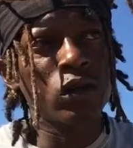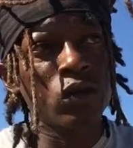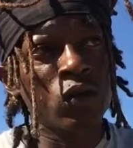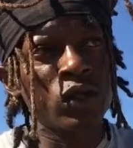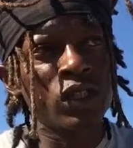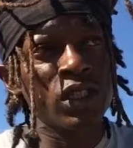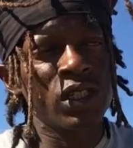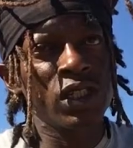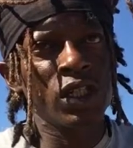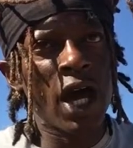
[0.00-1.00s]
or to
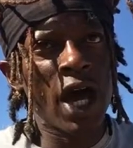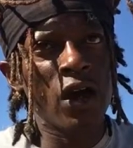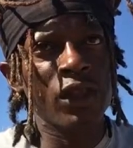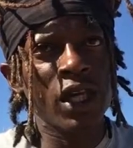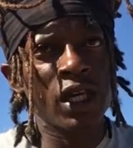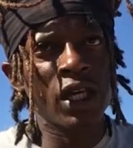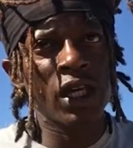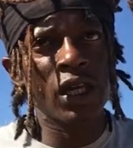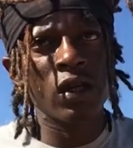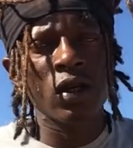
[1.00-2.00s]
see how they can